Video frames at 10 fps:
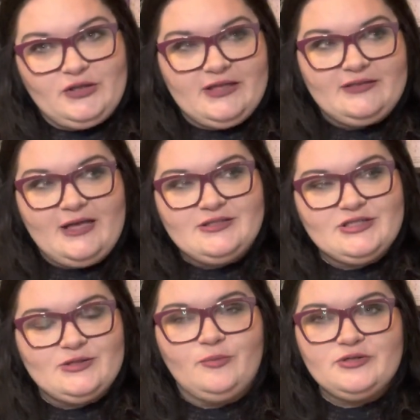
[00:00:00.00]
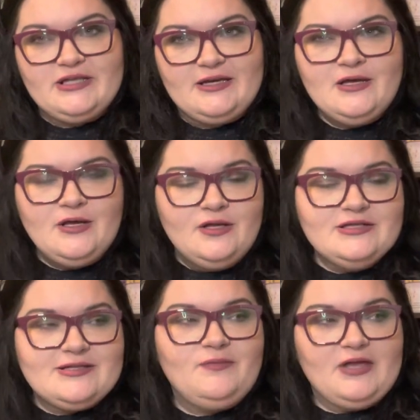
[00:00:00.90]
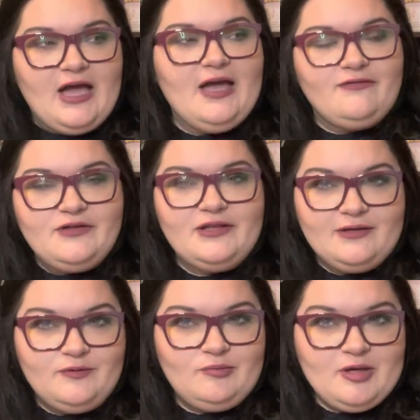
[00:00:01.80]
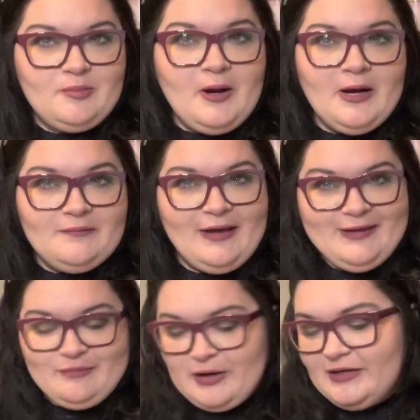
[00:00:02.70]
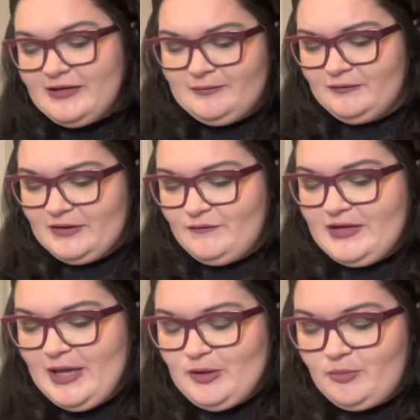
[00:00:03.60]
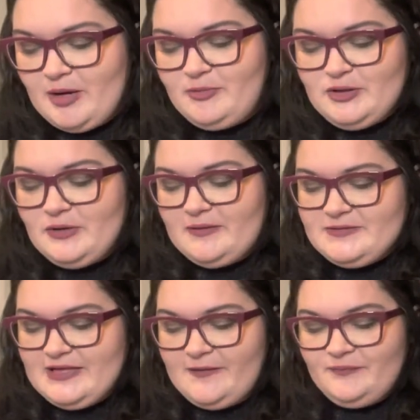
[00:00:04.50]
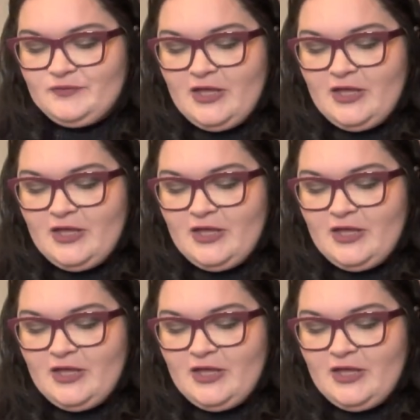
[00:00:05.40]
Like that's just almost like something I feel like would be a part of my brand. I'm not gonna have a candle brand, but you know what I'm saying.